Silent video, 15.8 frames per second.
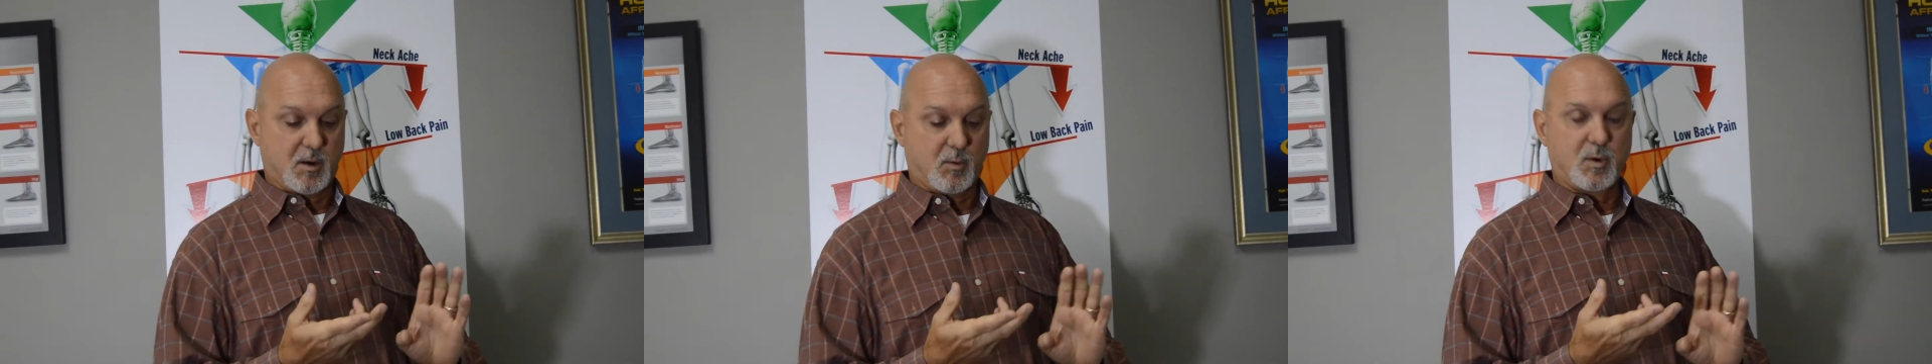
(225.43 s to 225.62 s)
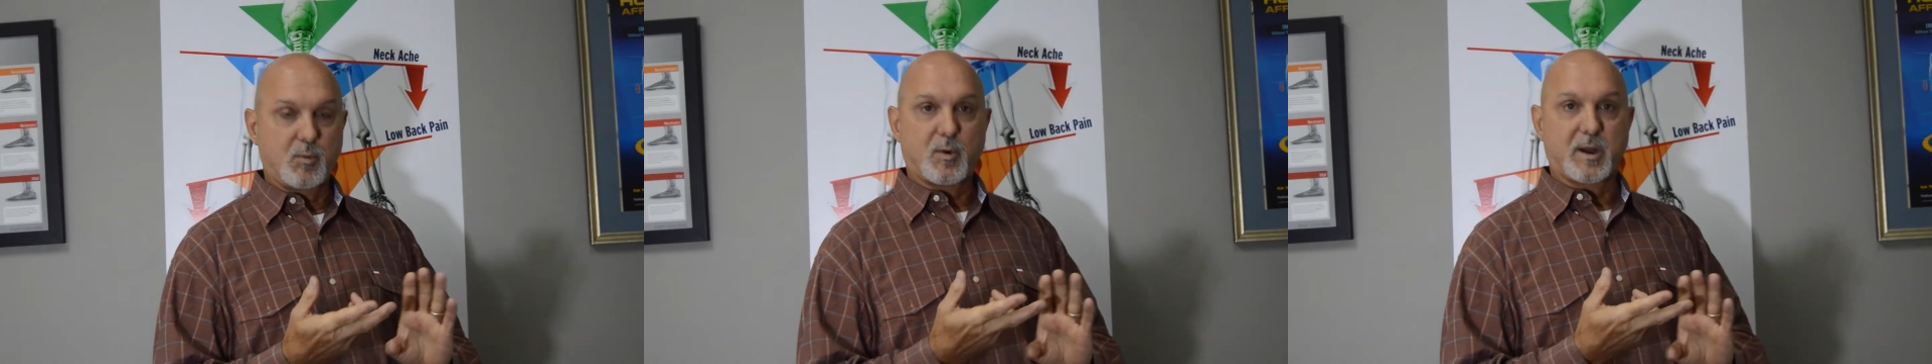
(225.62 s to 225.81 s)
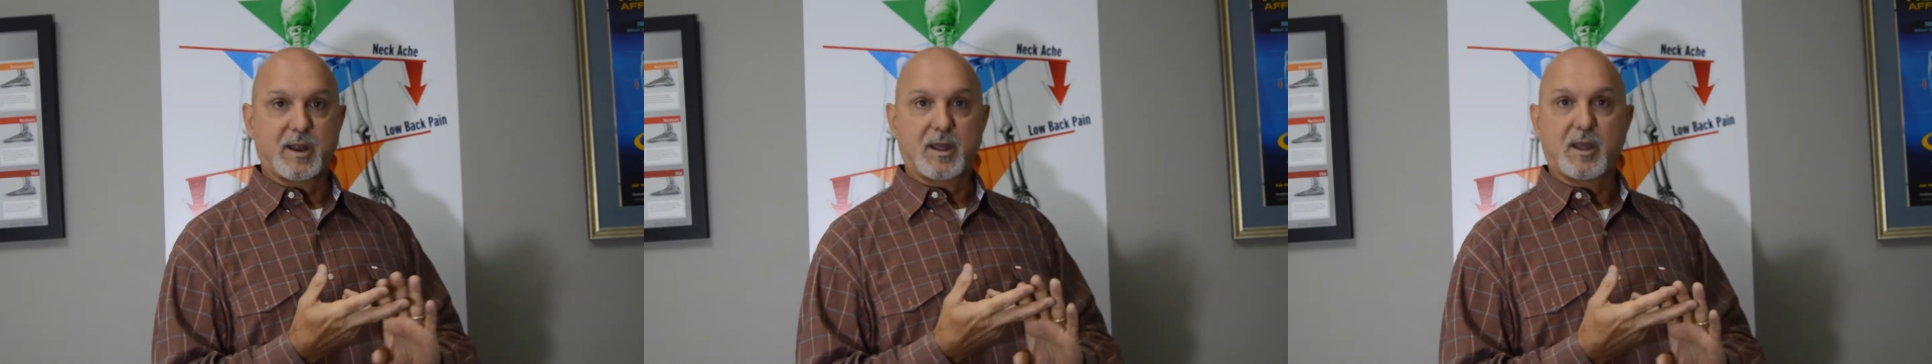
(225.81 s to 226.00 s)
We
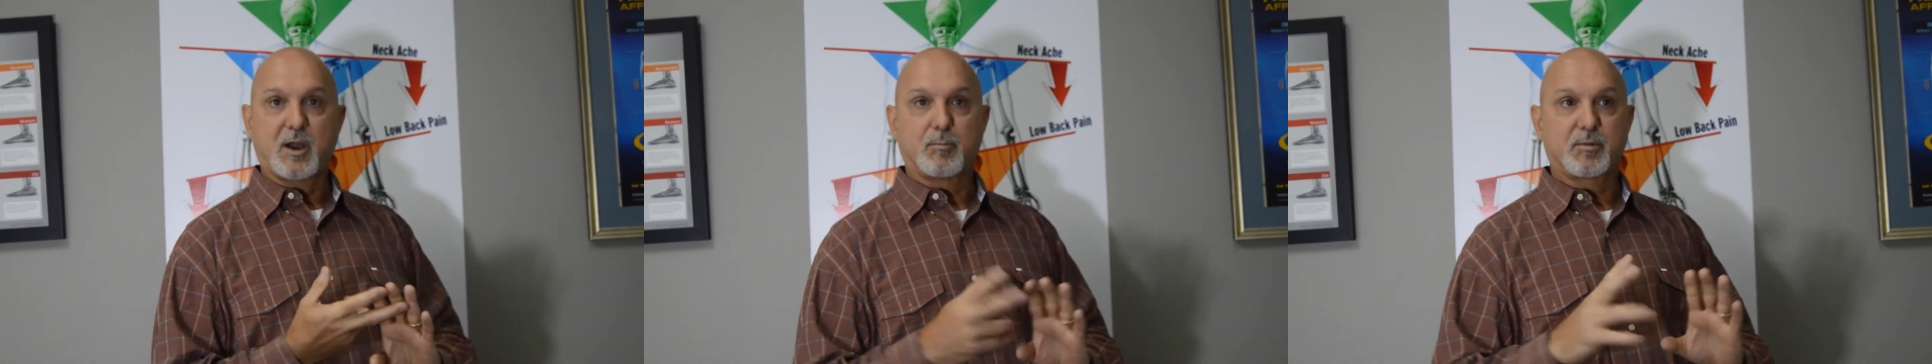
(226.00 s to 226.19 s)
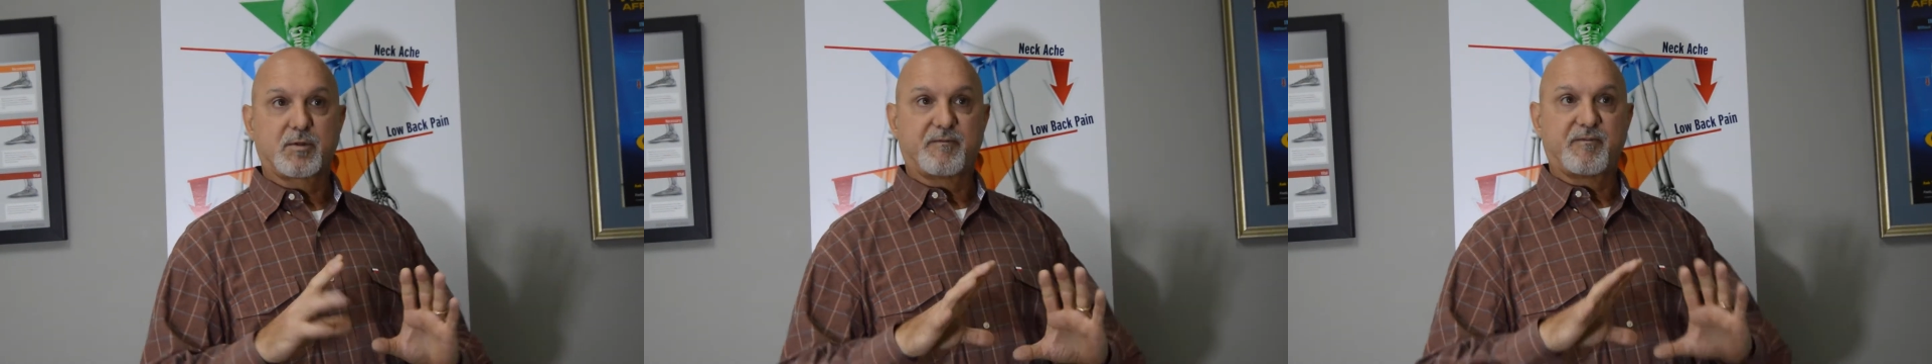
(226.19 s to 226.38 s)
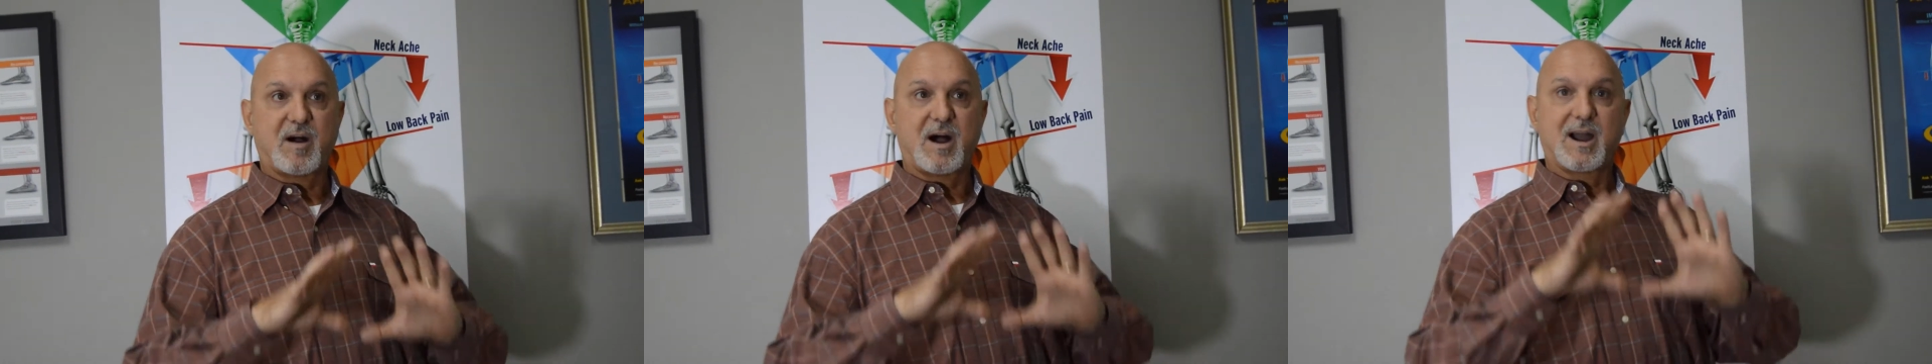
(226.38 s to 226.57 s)
want to help
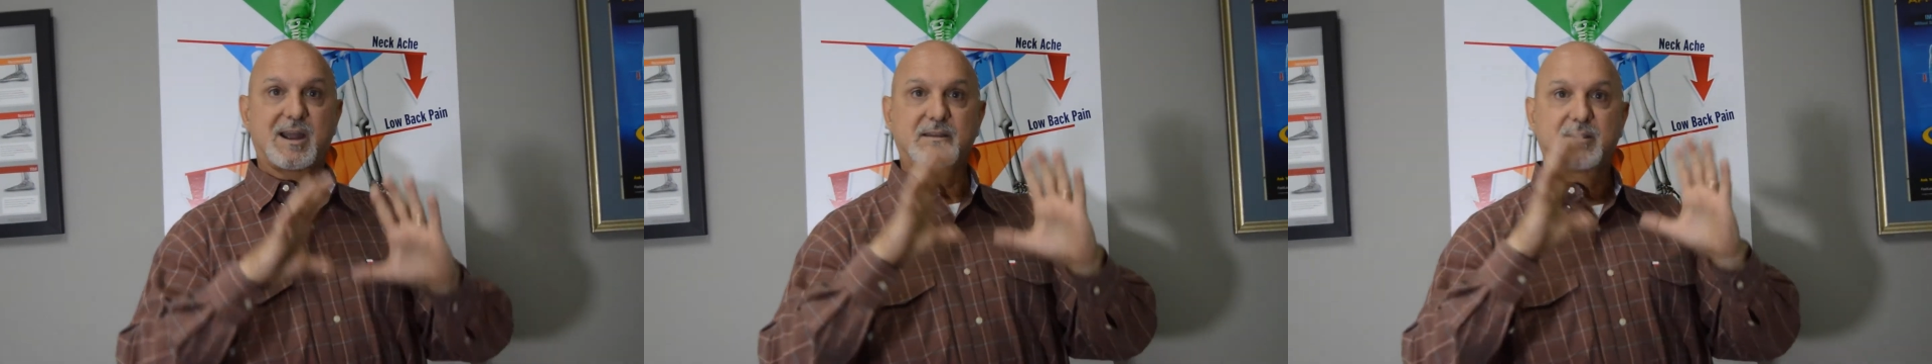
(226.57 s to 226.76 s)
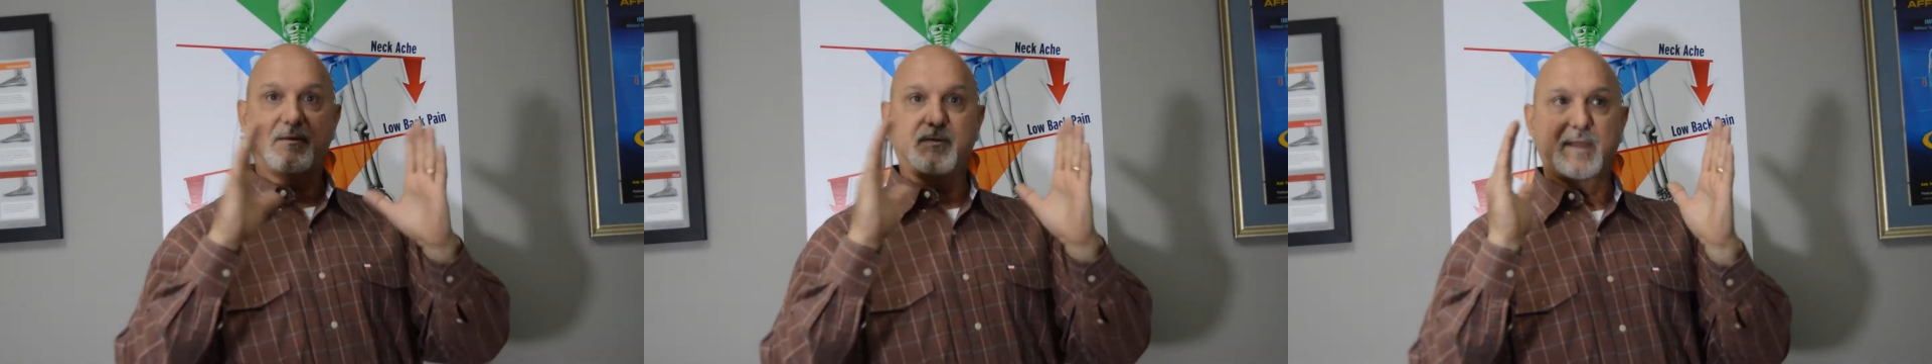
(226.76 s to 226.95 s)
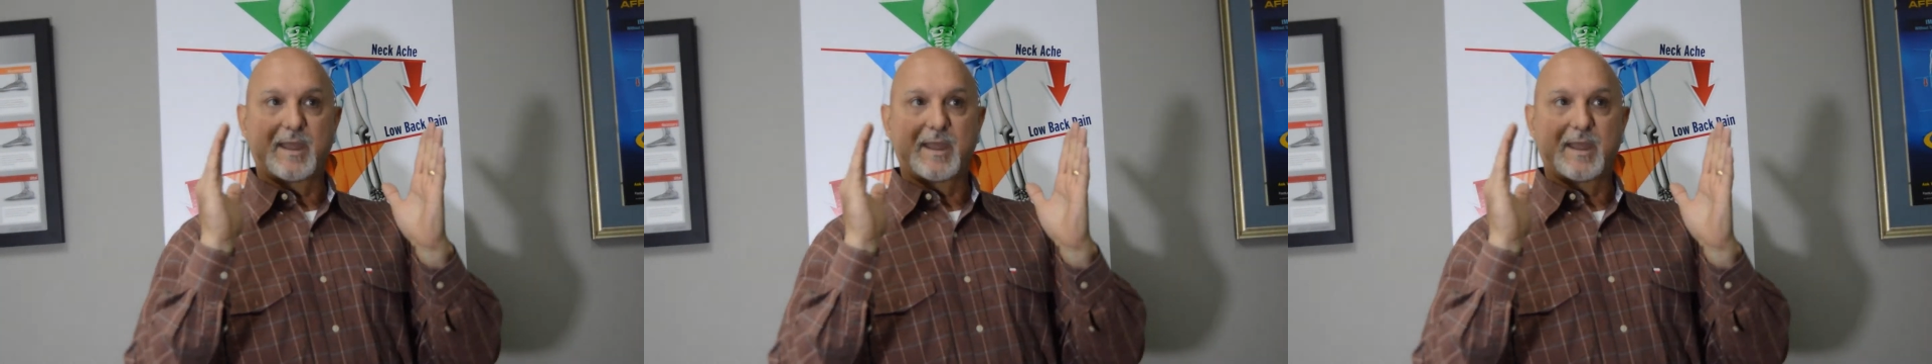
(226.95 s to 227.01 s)
find